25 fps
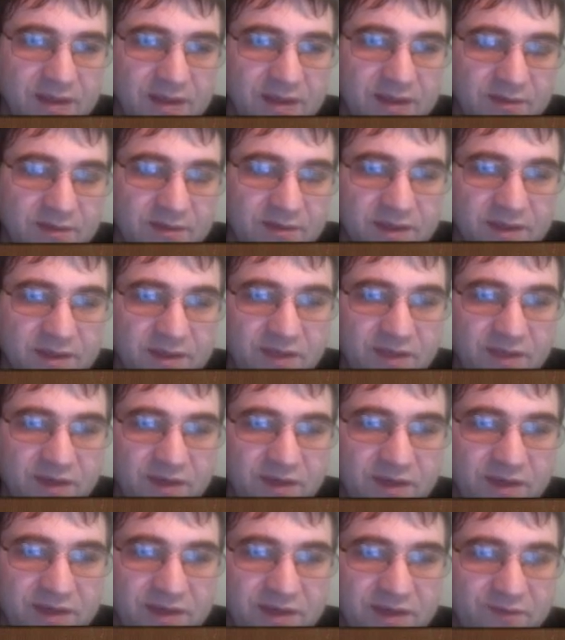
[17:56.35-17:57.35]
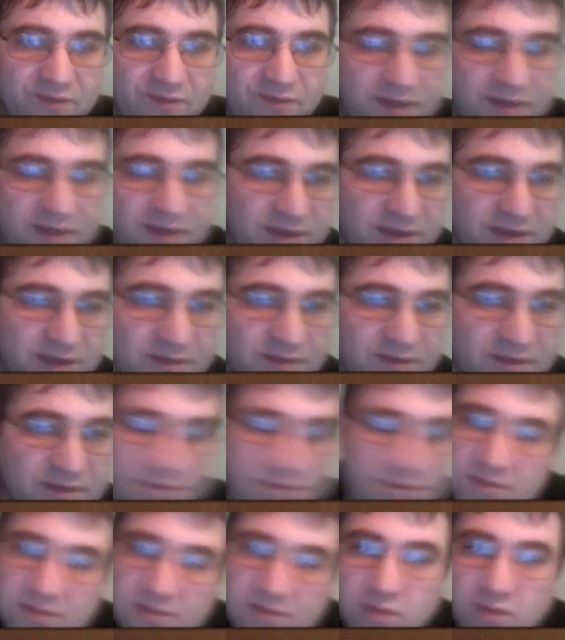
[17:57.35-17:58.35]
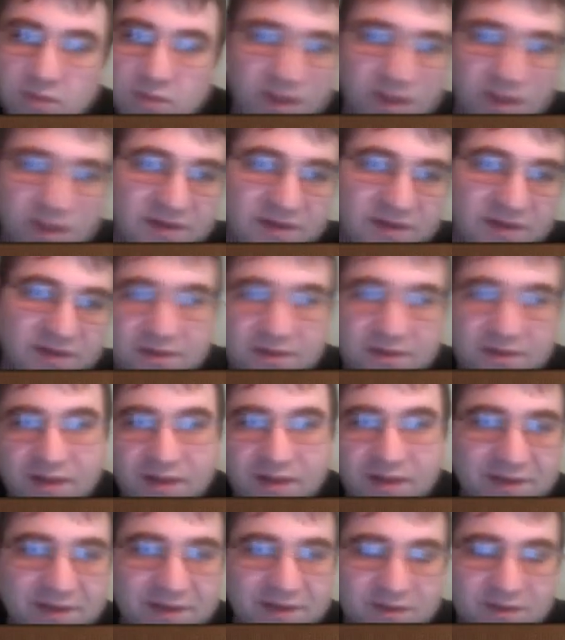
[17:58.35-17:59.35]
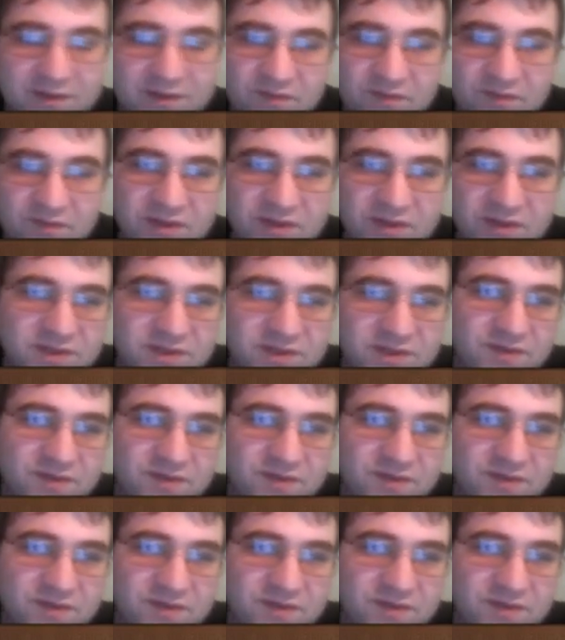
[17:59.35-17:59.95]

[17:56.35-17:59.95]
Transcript: rook e5, and white still hasn't finished his